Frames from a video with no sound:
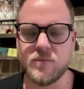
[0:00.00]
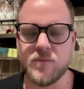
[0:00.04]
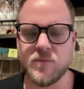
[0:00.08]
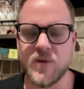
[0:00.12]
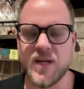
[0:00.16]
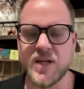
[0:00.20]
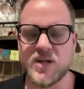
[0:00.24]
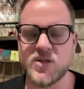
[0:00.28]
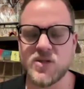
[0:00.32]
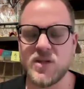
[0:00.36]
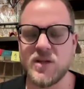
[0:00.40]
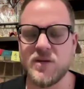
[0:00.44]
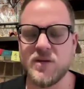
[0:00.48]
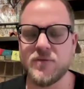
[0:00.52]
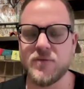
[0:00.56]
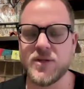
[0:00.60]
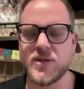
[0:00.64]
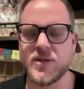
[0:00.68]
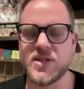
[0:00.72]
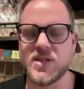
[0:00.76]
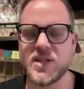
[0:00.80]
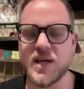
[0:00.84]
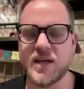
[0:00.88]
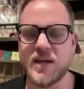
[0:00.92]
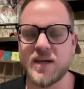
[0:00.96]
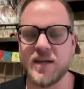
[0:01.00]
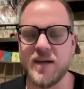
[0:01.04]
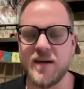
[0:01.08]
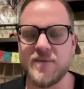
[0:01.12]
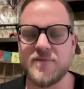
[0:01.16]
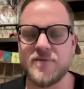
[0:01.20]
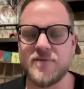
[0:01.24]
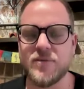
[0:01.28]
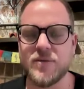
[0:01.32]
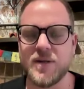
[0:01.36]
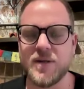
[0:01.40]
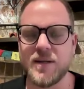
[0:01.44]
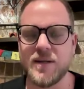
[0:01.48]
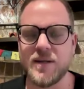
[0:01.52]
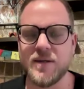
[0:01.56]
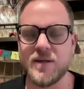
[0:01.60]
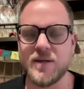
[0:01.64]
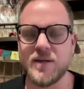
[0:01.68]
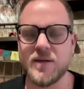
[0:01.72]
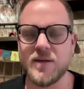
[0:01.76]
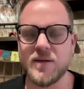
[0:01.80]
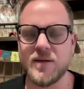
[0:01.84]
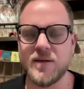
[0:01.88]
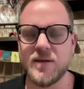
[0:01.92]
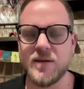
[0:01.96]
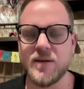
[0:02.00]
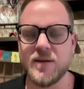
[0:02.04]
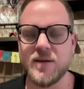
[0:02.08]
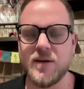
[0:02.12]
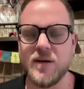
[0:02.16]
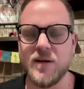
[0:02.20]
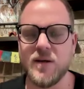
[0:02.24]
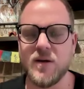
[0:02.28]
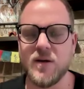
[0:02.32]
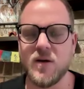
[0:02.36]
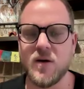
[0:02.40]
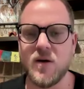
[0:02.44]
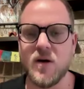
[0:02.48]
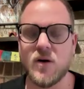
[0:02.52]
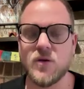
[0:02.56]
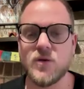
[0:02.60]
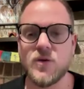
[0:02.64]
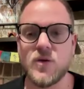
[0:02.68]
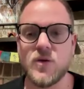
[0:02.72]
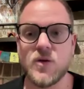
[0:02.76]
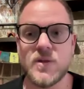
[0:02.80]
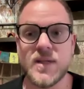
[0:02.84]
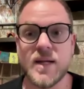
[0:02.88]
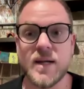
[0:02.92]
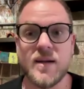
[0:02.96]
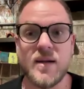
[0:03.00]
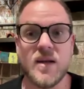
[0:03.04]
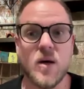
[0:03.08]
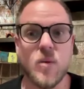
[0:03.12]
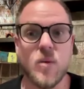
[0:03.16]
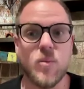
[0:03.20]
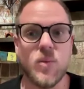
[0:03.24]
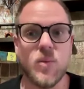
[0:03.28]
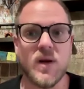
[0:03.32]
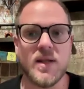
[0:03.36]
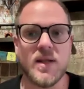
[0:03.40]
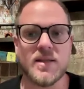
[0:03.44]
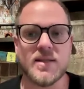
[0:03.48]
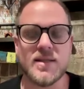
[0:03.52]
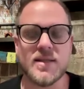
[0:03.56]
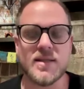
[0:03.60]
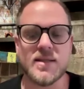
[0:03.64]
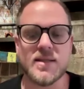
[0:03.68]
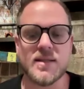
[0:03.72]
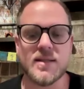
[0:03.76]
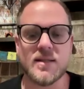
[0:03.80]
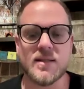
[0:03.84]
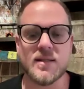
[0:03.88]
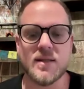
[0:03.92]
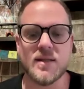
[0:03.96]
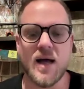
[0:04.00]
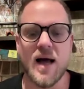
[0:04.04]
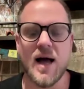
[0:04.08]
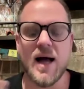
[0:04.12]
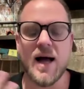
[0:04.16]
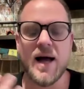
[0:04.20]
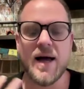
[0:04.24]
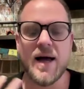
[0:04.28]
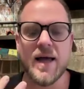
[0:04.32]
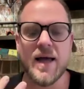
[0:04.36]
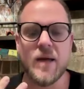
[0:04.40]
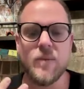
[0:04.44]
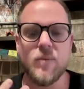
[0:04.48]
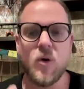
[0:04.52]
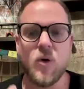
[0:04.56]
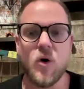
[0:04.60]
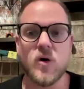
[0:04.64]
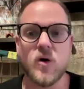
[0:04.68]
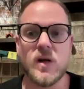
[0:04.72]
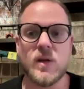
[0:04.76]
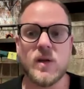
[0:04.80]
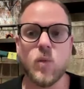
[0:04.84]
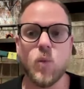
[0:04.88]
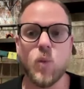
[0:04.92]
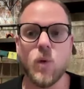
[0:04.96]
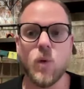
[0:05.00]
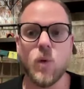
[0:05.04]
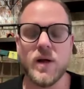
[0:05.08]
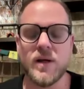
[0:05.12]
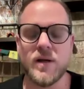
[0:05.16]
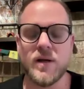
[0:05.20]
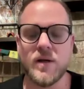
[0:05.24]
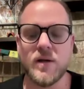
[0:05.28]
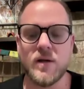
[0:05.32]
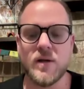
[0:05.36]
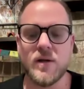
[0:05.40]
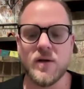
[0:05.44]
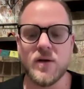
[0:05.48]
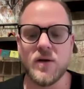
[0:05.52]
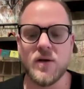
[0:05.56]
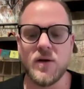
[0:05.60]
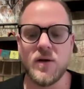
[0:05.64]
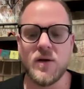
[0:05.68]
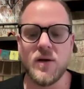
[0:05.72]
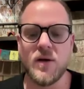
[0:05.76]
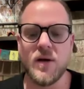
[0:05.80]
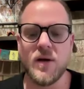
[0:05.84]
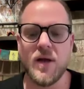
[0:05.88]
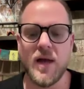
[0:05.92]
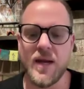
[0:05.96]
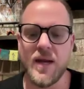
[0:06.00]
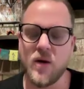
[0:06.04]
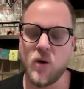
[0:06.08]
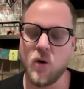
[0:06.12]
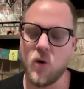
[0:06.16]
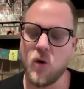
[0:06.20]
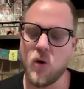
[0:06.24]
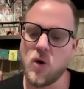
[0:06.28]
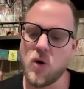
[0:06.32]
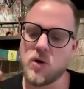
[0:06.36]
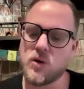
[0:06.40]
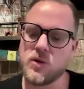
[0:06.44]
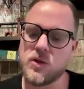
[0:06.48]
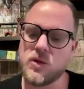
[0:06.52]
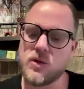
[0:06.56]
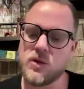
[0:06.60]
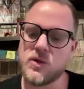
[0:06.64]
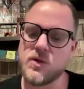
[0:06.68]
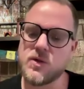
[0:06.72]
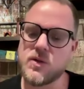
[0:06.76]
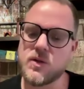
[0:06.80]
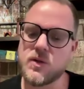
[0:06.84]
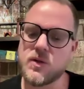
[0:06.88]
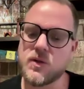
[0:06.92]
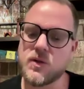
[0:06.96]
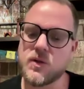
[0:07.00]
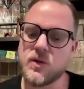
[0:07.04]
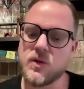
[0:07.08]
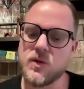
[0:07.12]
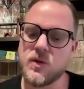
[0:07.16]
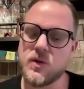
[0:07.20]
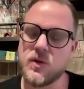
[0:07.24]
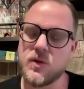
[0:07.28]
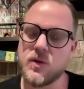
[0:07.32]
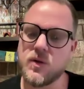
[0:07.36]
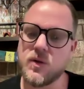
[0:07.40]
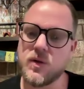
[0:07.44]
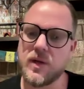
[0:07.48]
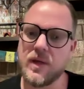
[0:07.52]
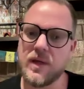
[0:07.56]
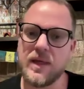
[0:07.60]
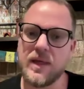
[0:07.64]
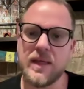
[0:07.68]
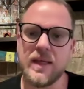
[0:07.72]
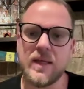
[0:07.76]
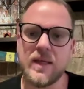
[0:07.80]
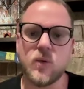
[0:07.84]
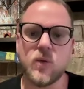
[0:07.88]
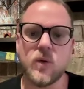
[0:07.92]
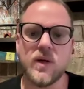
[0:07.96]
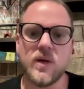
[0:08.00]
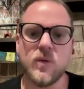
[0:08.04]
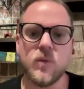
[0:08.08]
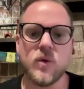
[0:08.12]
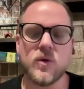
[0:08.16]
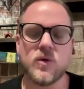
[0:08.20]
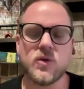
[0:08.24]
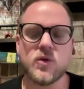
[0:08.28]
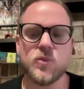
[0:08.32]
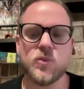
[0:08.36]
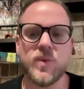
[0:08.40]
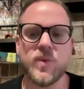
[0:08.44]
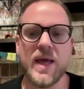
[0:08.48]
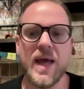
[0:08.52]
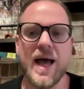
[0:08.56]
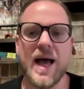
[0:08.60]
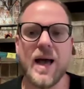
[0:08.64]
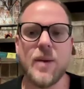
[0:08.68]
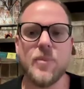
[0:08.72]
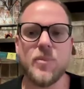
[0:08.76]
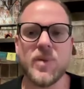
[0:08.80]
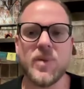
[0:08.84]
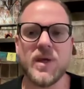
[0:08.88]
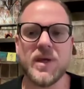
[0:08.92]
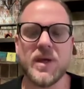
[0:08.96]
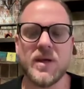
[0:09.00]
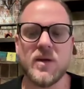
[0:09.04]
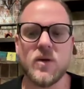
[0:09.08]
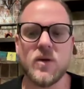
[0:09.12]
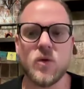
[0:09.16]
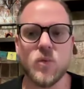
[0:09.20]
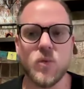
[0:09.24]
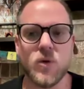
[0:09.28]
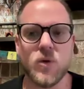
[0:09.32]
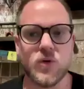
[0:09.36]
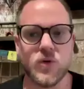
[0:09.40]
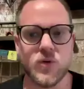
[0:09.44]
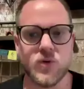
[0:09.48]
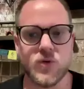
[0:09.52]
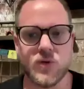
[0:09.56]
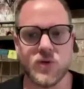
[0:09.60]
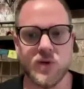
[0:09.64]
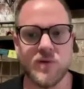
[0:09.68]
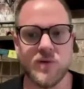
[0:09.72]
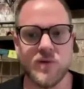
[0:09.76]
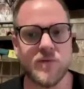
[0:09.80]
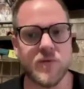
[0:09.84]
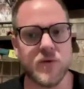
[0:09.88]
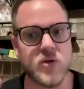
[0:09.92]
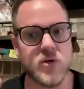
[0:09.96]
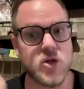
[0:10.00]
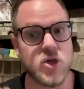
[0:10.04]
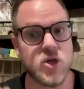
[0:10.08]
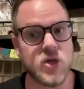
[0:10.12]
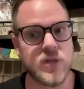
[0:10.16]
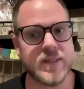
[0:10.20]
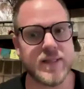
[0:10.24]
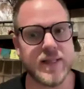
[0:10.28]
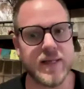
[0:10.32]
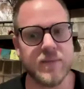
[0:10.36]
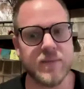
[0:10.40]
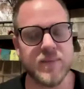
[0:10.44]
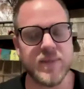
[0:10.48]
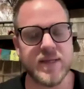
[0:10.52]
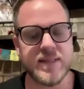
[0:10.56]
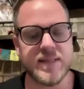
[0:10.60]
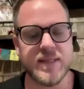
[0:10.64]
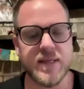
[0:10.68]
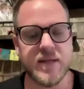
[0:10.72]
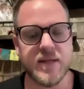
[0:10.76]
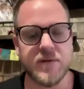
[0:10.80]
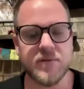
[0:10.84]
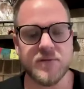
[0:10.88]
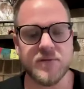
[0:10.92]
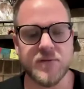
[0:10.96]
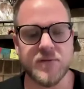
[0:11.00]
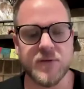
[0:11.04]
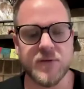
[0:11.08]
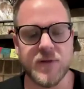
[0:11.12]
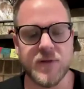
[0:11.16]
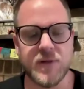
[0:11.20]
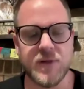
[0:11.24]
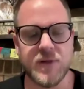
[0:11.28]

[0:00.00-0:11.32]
But actually, if we check carefully, others are numberless. I am only one. And all others equally want to be happy and don't want to suffer, just like myself.